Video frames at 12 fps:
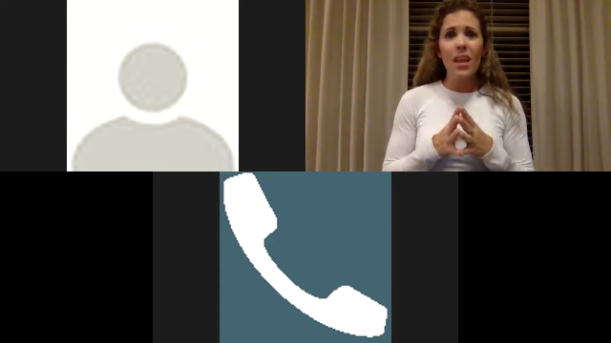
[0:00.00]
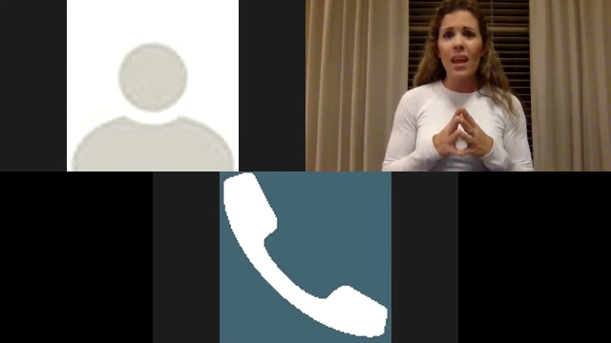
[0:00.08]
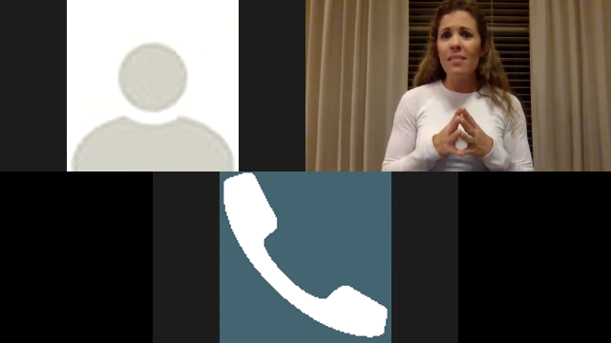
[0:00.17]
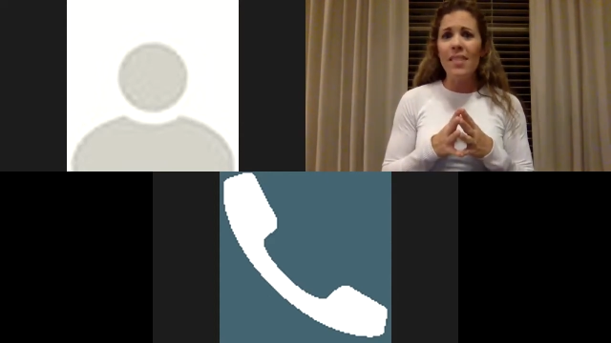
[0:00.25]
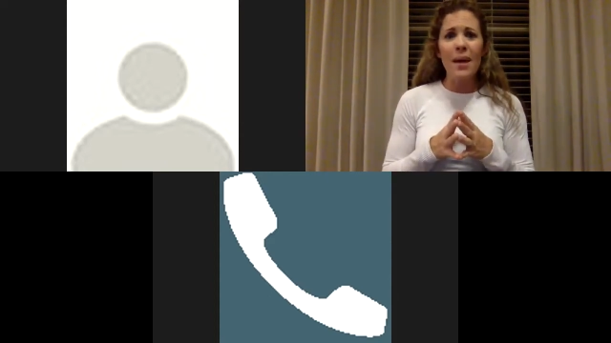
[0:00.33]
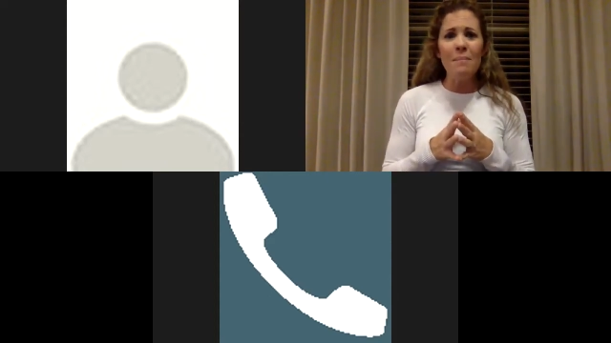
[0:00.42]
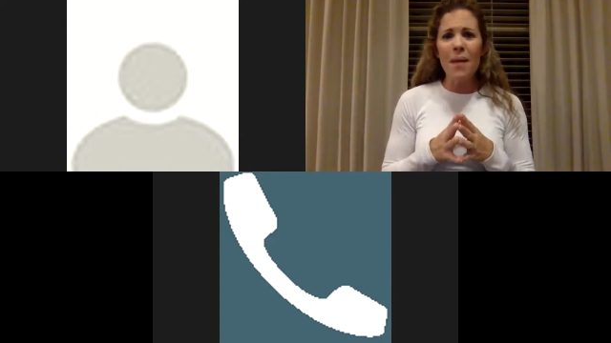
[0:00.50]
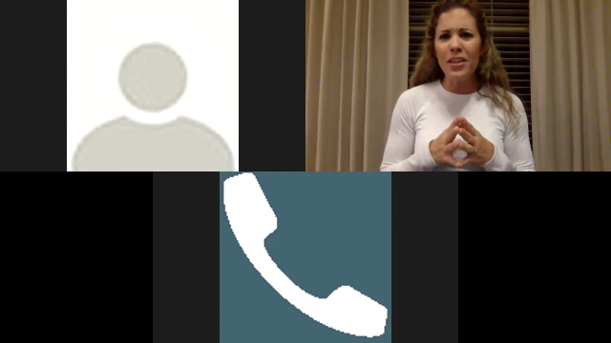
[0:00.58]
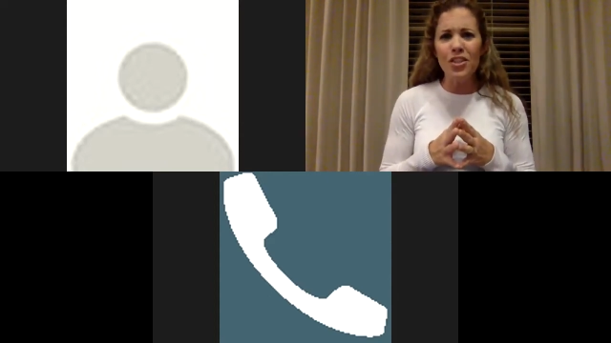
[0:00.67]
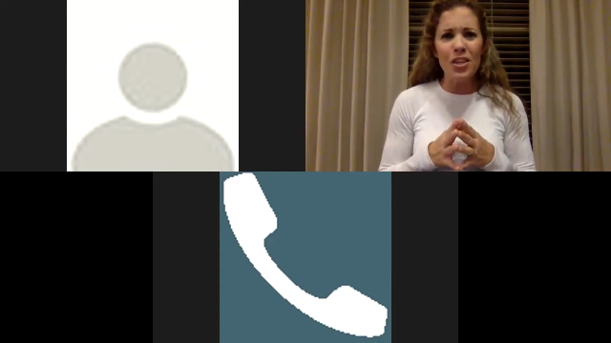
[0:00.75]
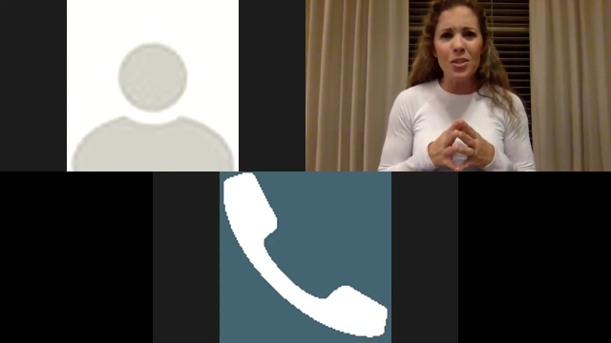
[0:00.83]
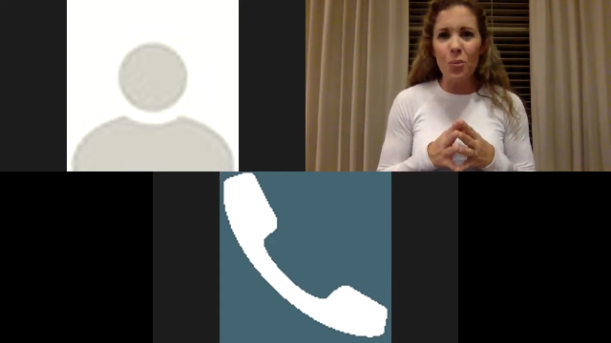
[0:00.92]
they may
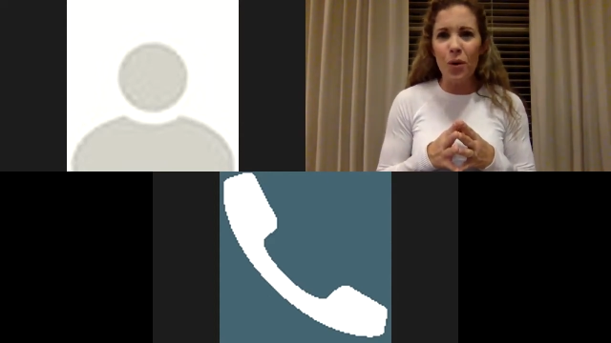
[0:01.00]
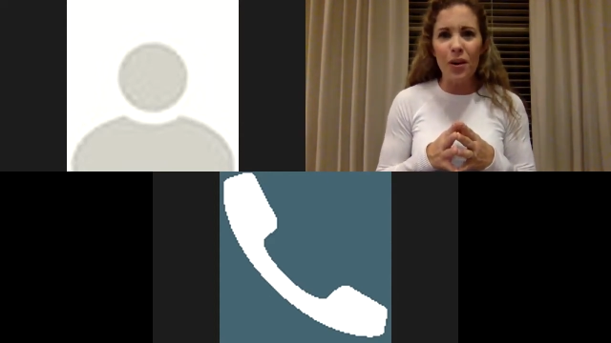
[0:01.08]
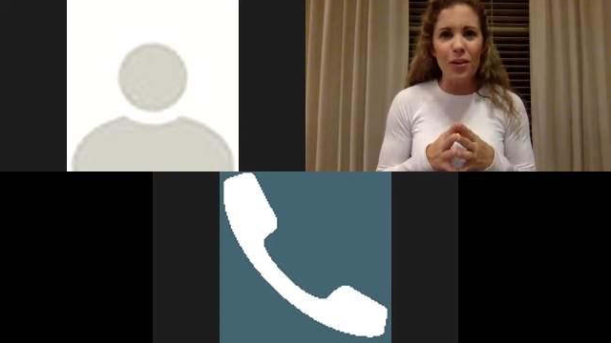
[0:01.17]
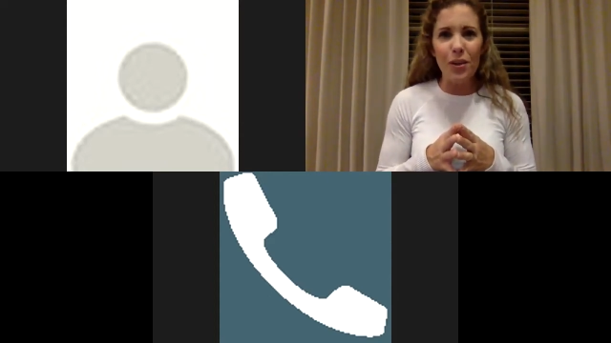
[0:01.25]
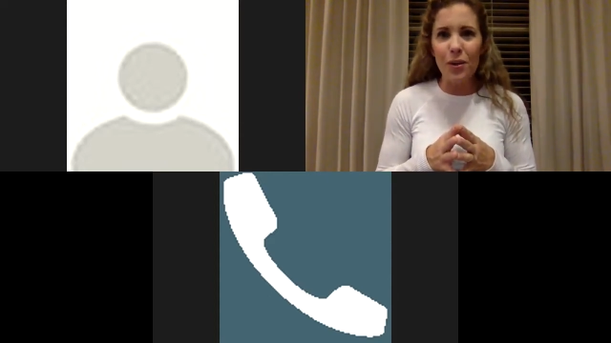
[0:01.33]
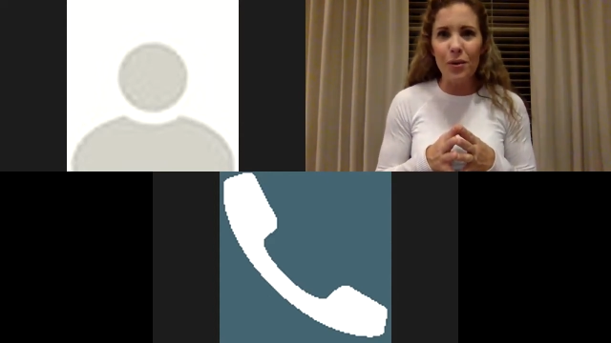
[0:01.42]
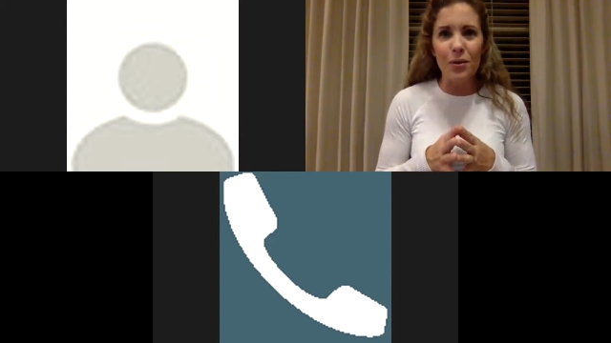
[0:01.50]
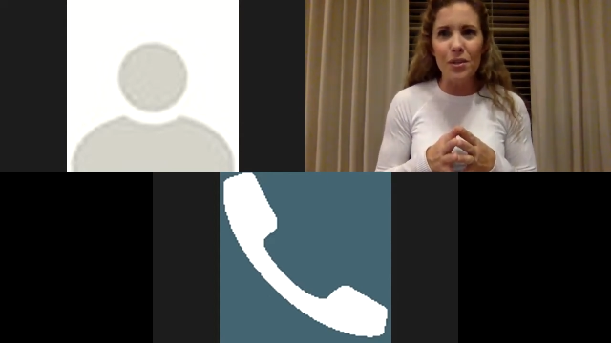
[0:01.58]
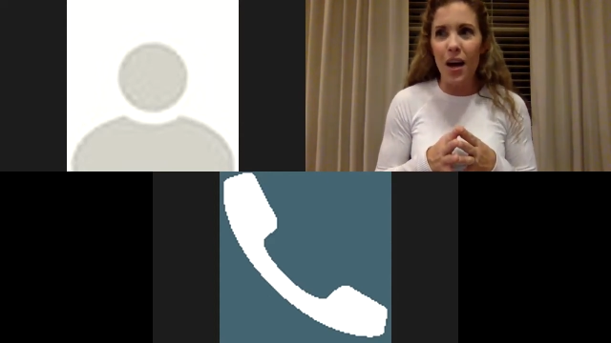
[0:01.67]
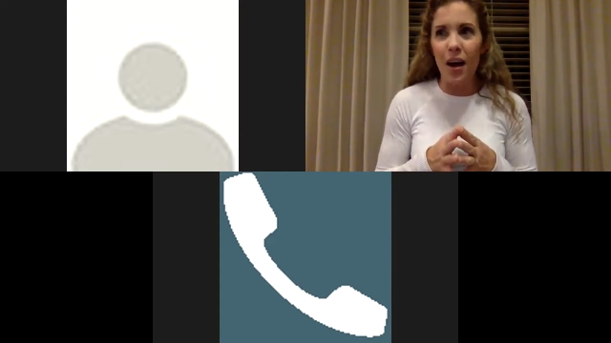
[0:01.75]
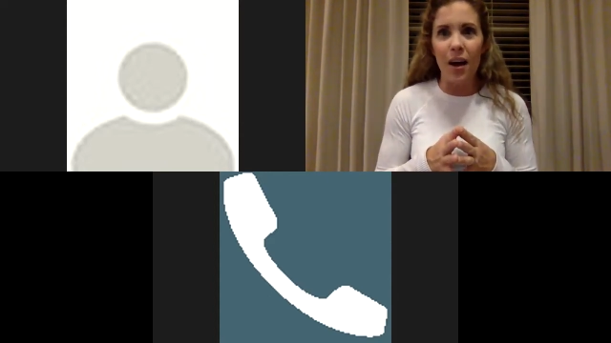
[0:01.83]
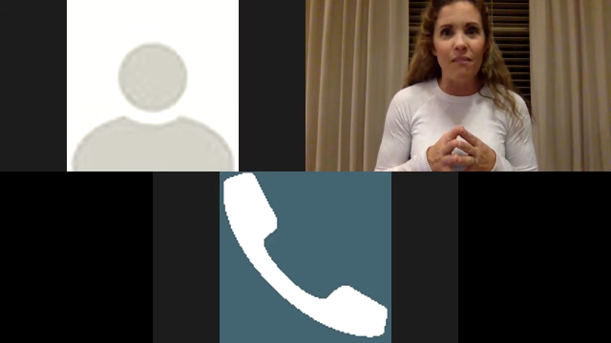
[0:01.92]
just want to lose
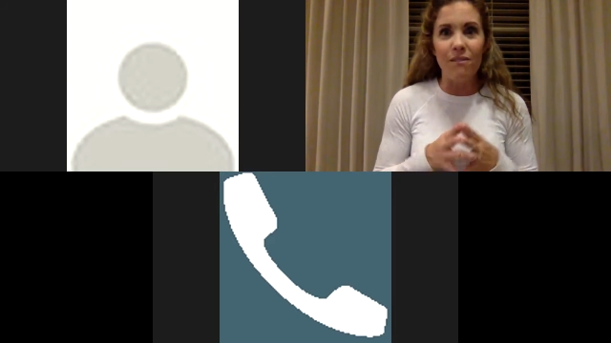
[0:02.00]
5